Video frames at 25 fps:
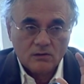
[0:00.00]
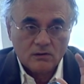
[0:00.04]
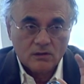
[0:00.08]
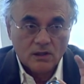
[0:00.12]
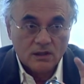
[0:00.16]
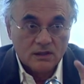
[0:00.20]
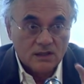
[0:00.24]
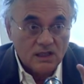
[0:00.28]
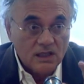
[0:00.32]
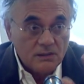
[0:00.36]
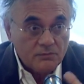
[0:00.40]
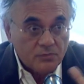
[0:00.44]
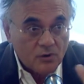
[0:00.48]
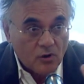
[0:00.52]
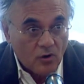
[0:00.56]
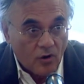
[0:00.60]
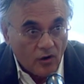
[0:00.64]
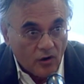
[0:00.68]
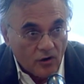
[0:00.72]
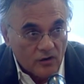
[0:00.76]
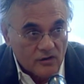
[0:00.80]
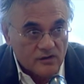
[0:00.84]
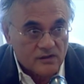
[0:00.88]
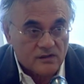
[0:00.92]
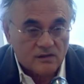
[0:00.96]
The deep
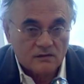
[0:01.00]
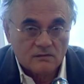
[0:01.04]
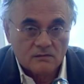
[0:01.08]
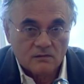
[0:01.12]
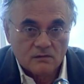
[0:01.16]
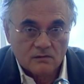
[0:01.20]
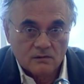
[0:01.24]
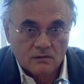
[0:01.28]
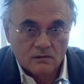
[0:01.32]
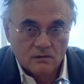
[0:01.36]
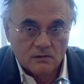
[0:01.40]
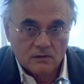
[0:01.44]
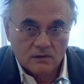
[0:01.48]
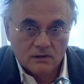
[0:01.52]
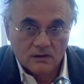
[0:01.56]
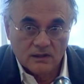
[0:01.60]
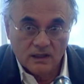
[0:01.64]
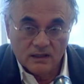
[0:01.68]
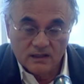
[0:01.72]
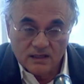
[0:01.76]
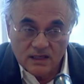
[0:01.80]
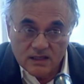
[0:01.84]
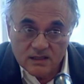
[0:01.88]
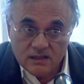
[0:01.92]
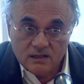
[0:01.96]
cause,
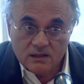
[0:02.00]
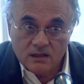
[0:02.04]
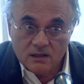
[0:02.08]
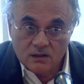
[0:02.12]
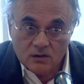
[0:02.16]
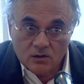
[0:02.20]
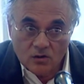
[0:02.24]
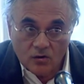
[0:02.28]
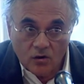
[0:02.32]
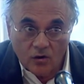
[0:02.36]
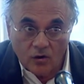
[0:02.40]
the distant